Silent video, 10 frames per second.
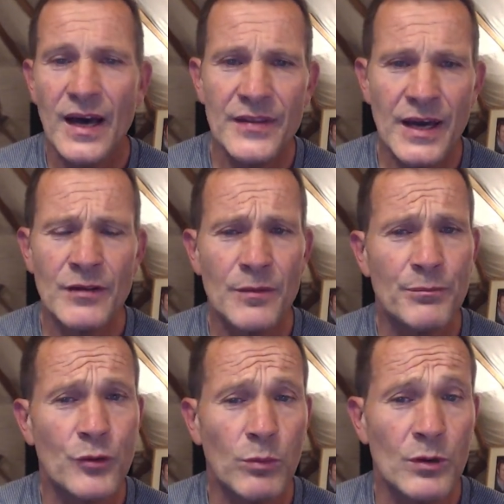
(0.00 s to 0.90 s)
And the other
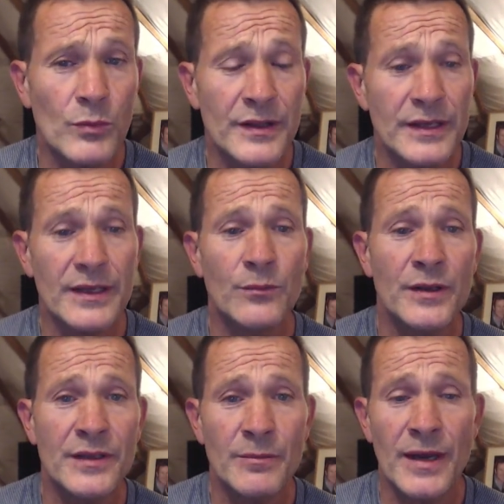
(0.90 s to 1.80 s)
problem with
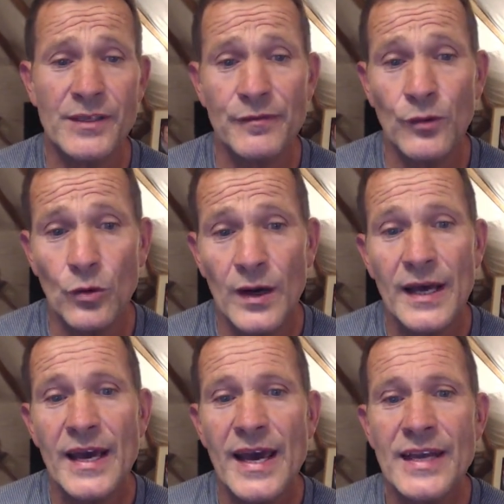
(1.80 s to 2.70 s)
the metaphor,
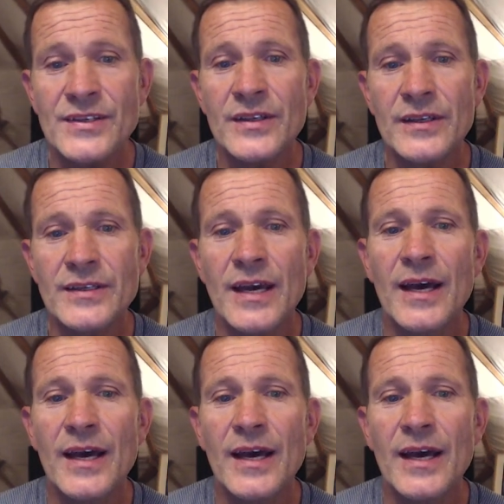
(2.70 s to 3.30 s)
is that